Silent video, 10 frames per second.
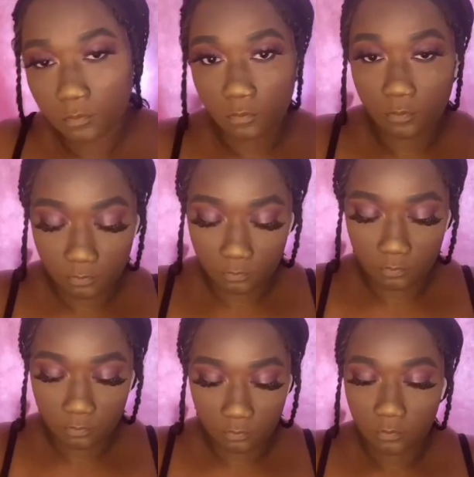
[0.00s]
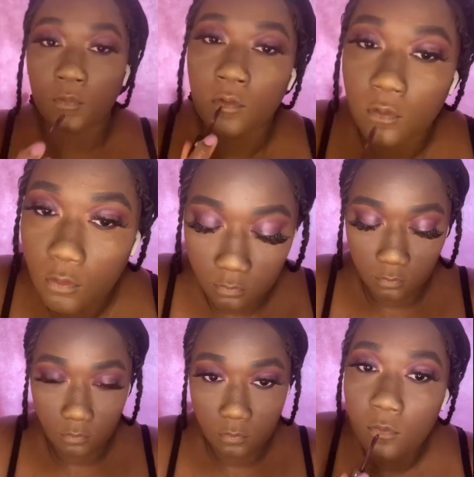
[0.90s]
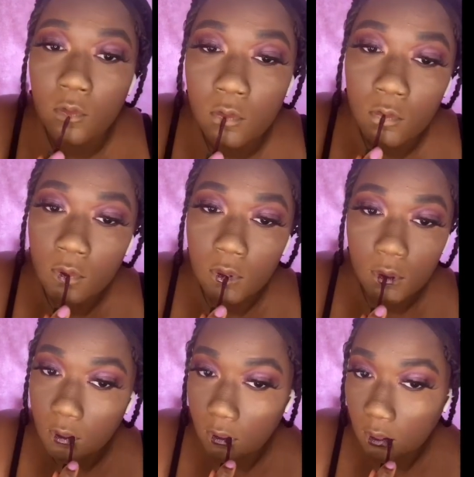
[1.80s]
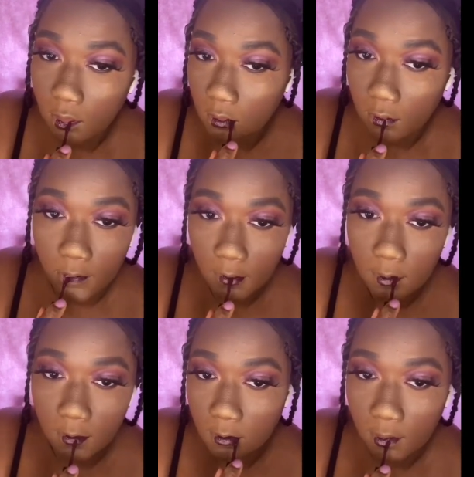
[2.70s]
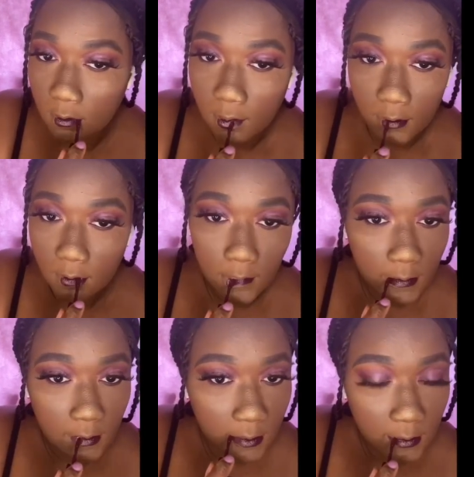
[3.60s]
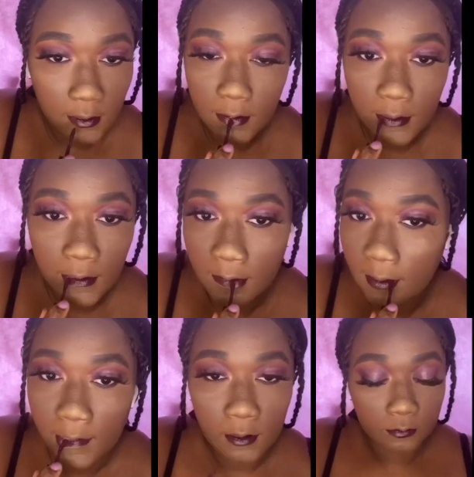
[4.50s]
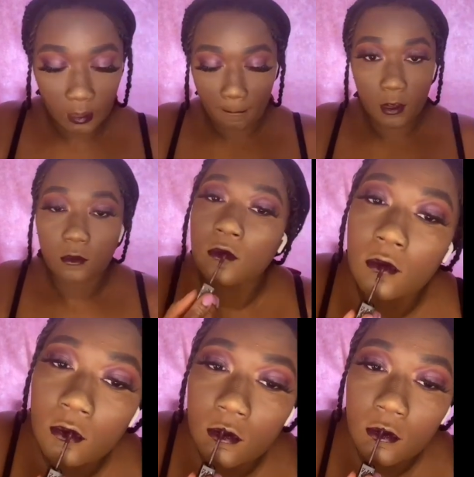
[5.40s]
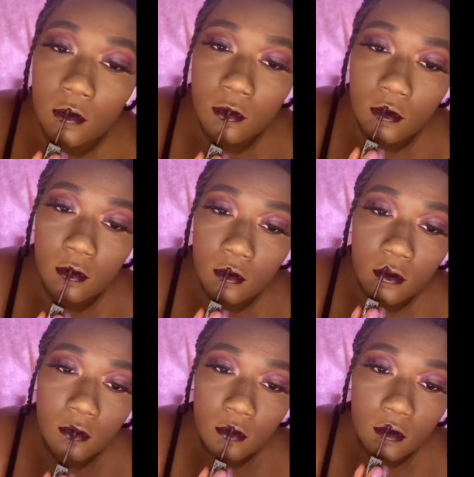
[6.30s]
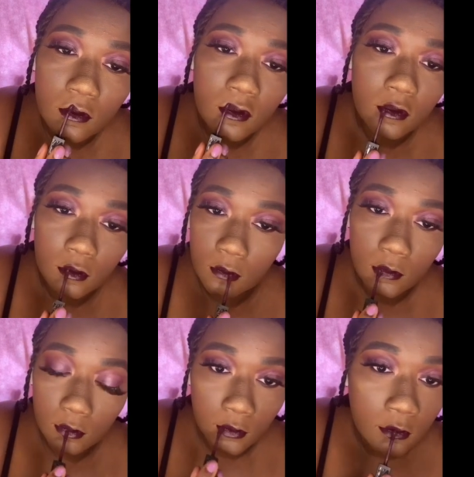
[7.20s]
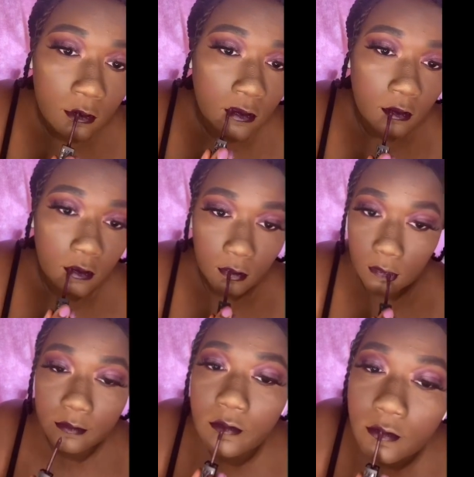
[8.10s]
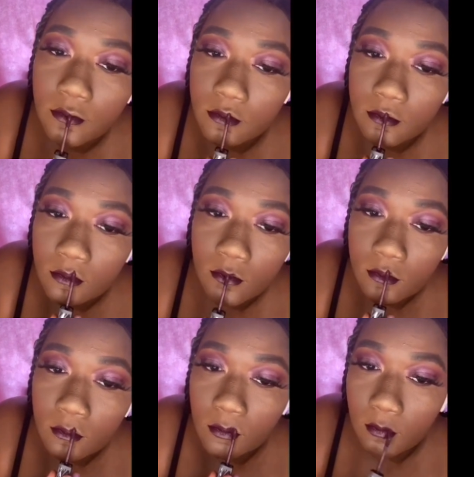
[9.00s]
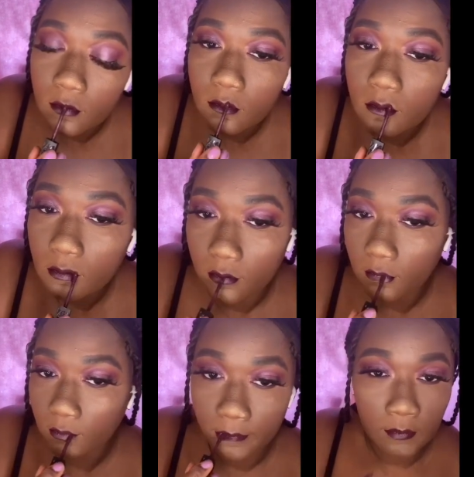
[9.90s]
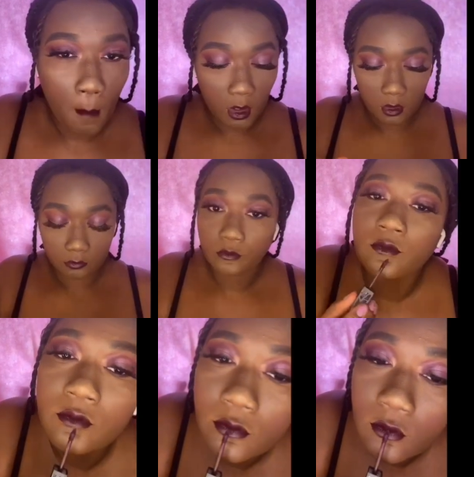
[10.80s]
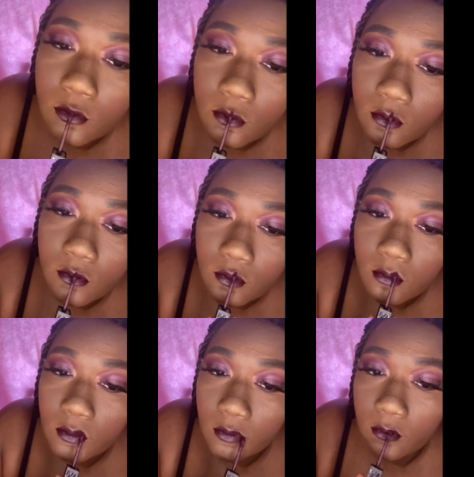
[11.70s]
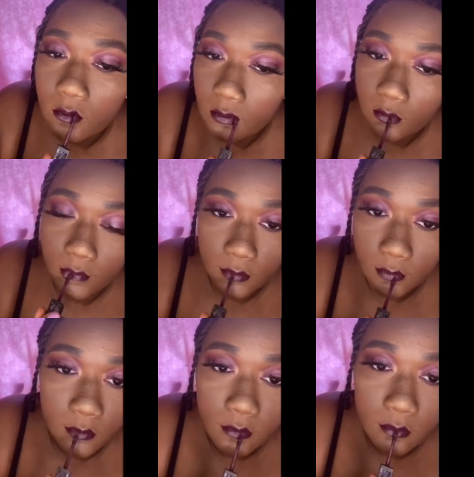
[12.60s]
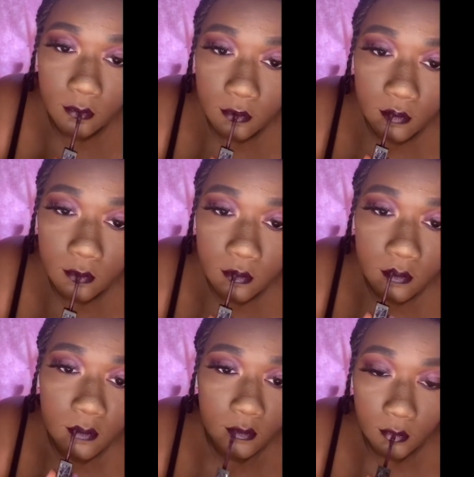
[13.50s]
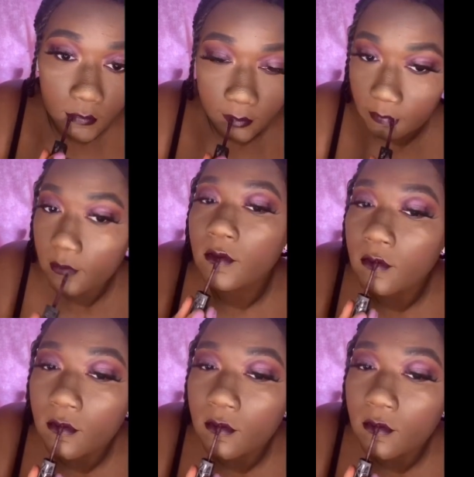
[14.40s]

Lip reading: This lipstick I got from Target. This is called the Lip Bar. The shade is actually called Drama Queen. This one was $12.99. I also got another lipstick, and it was called Ballsy. This one's a nice bright red.